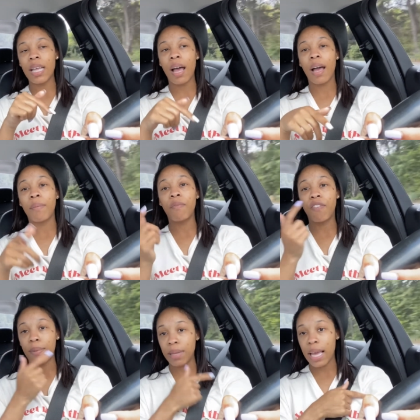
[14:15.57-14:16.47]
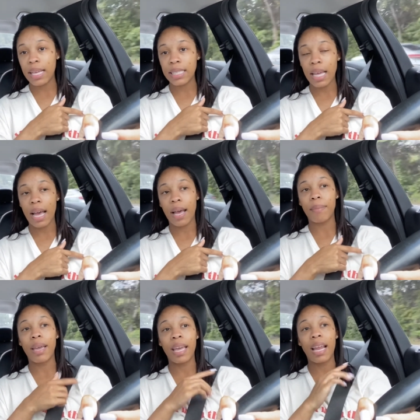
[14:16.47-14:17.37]
time from last
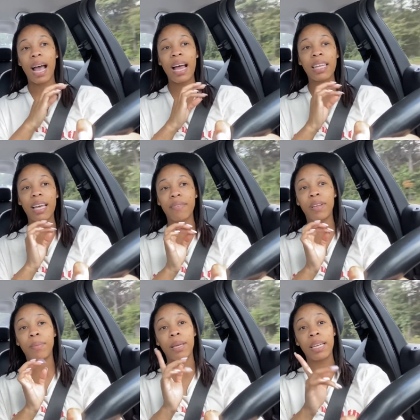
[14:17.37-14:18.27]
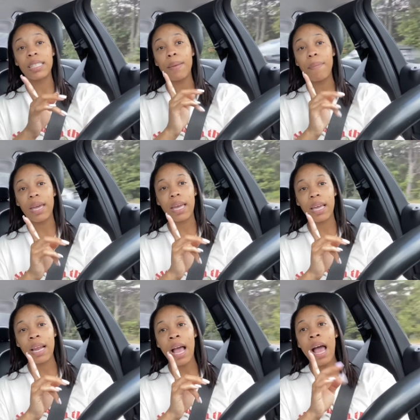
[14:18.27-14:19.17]
time and I loved him it is a
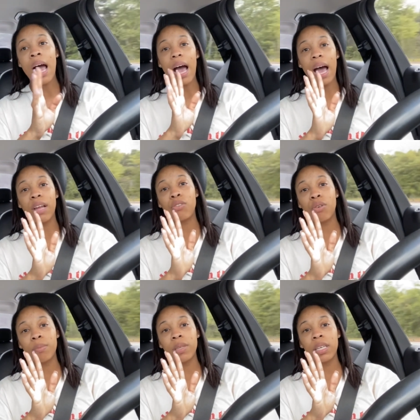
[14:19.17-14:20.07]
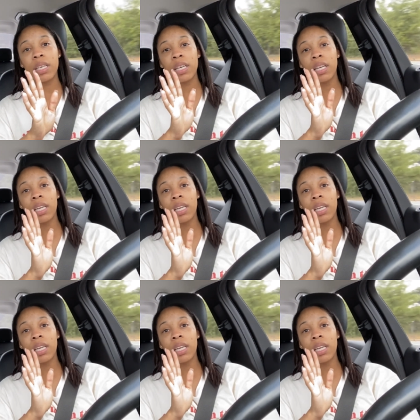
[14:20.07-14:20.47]
man I normally